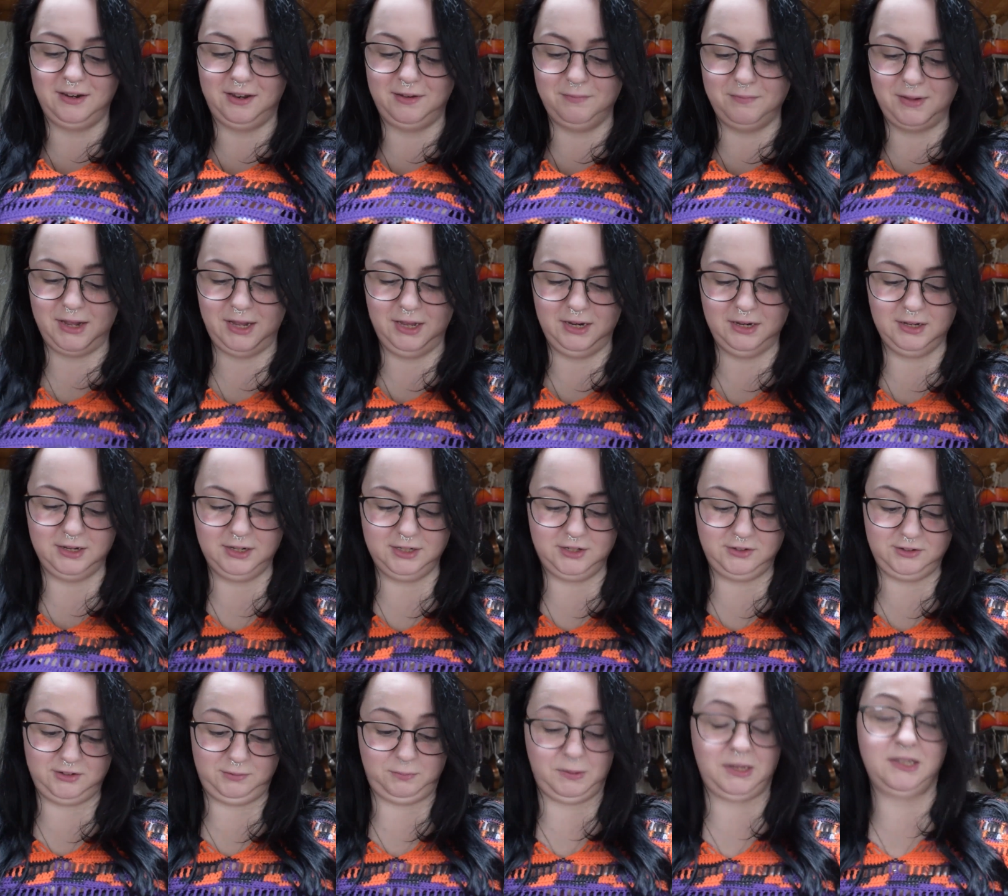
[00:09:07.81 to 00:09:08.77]
I
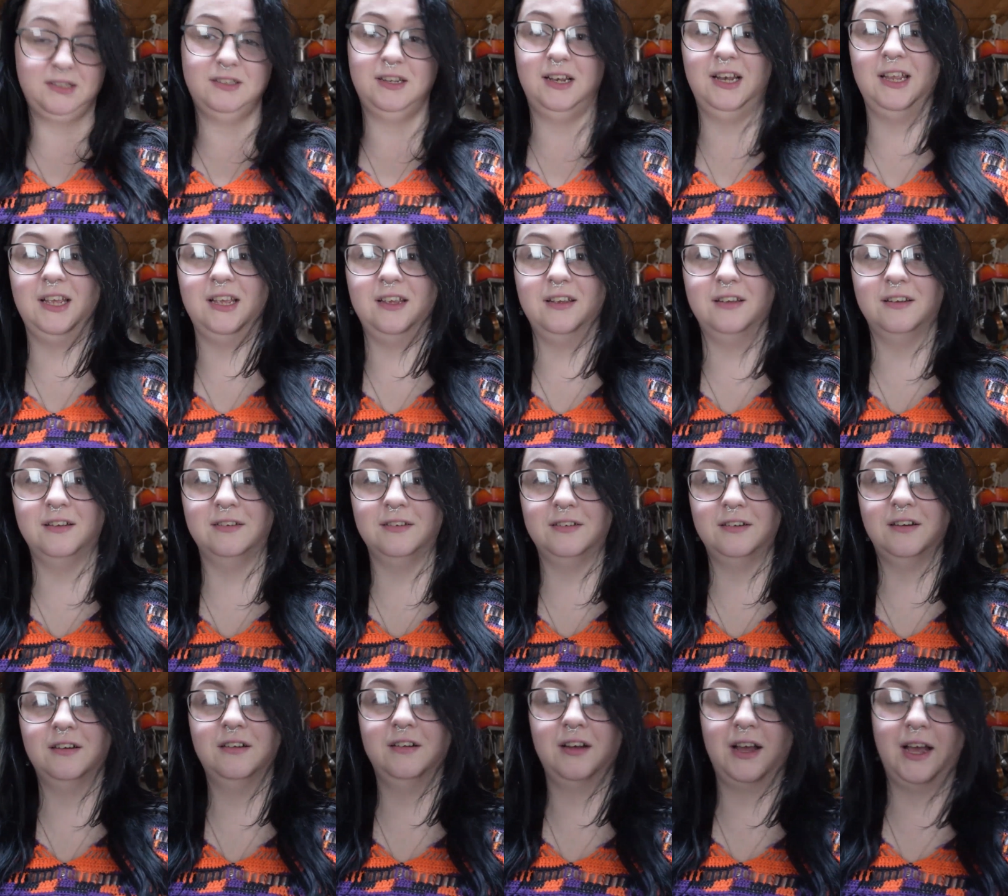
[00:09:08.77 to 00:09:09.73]
just basically
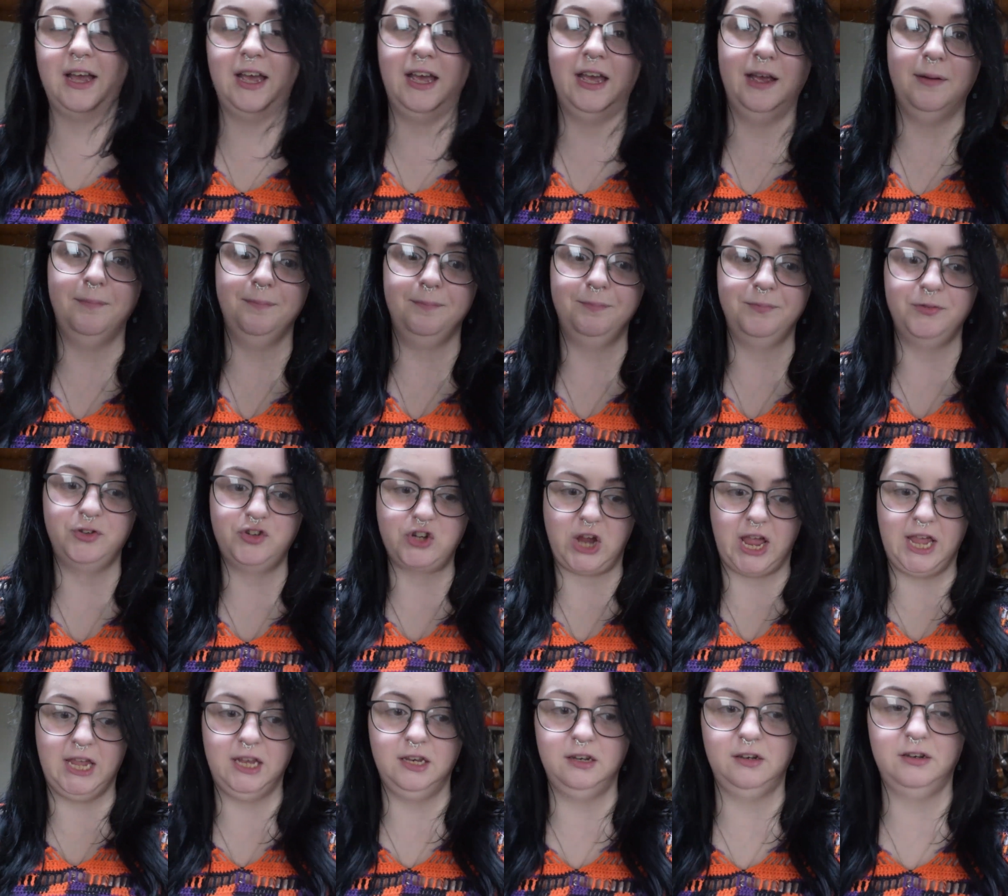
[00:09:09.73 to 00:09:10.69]

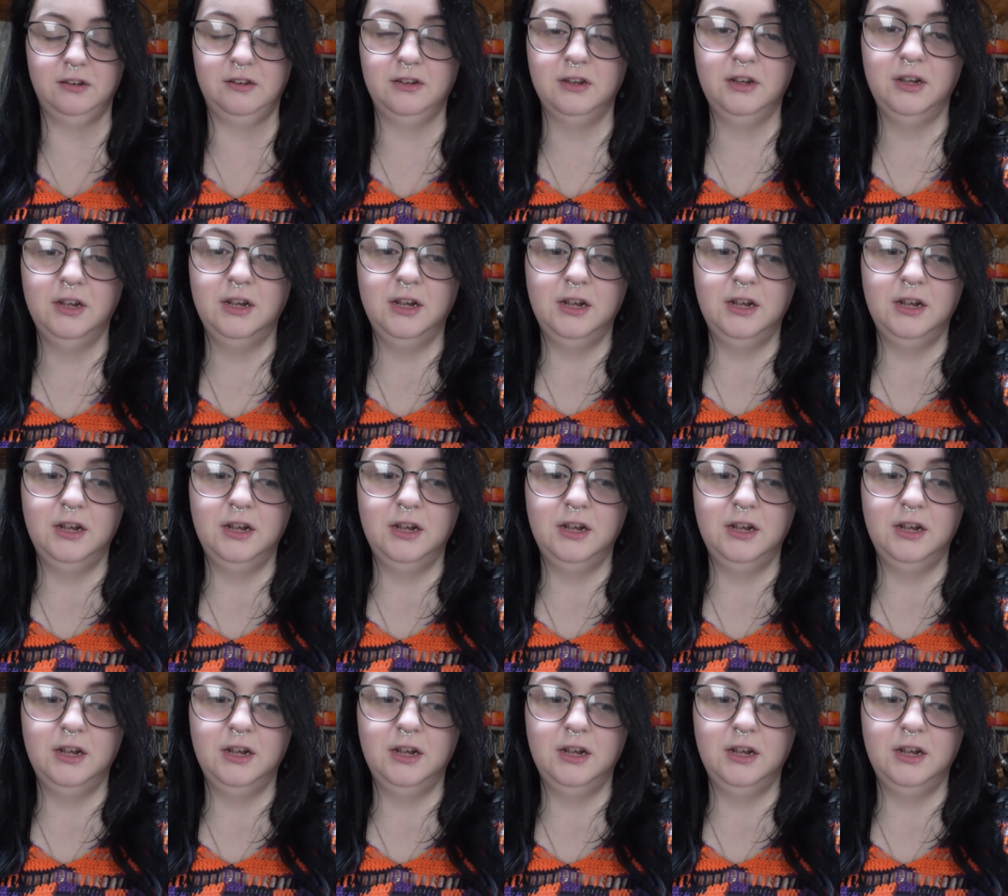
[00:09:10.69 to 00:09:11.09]
chained